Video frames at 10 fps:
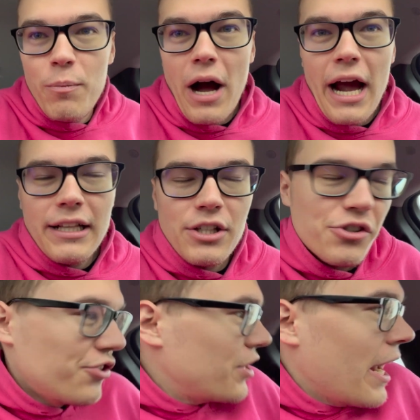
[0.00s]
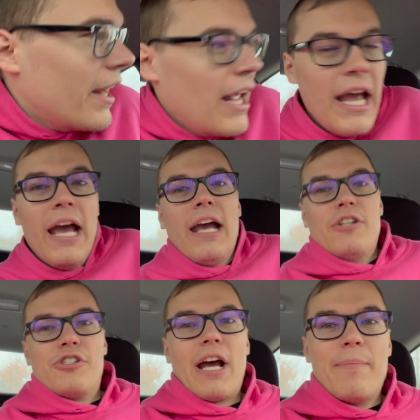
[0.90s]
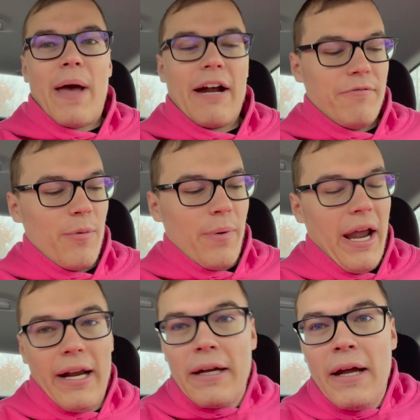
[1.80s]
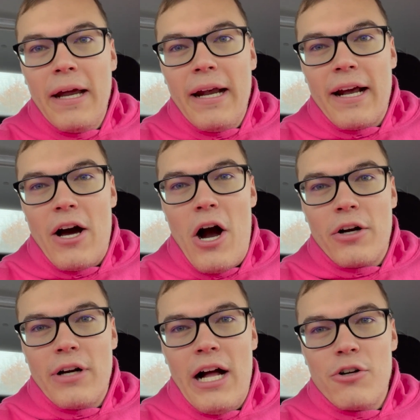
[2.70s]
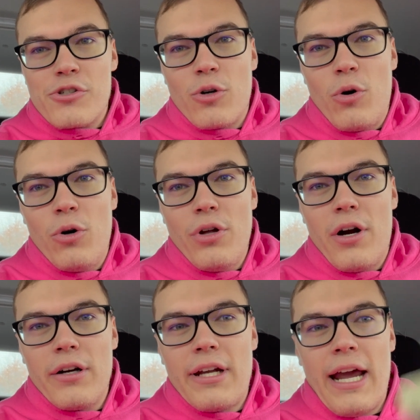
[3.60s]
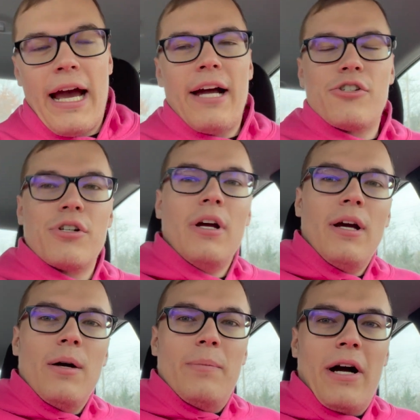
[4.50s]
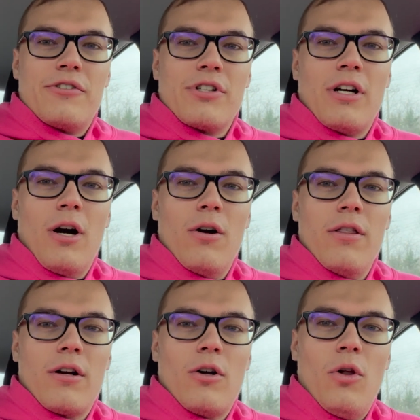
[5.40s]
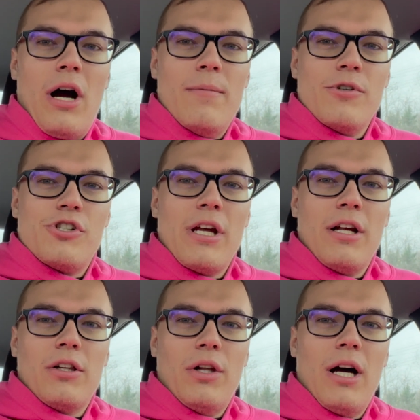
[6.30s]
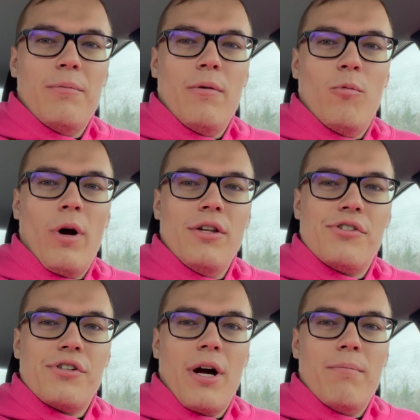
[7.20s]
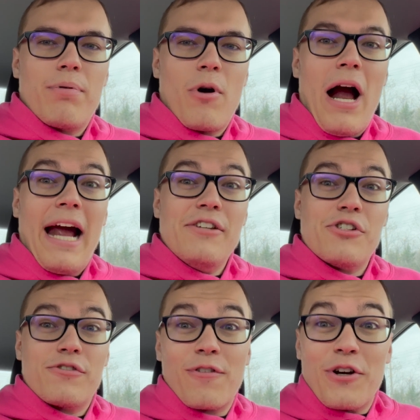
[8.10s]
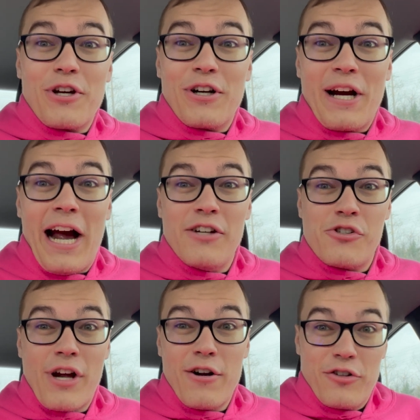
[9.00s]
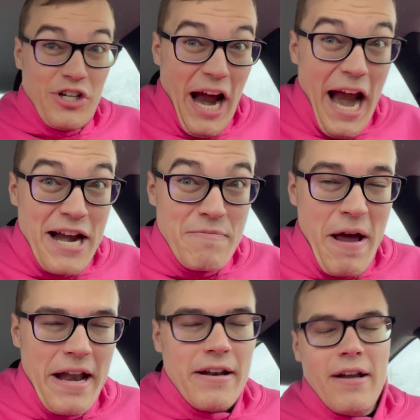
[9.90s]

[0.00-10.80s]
behind the seat. I just got back from the bank, got $100 in cold hard cash. About to go to the Claw Machine Club and win some prizes for your guys' entertainment.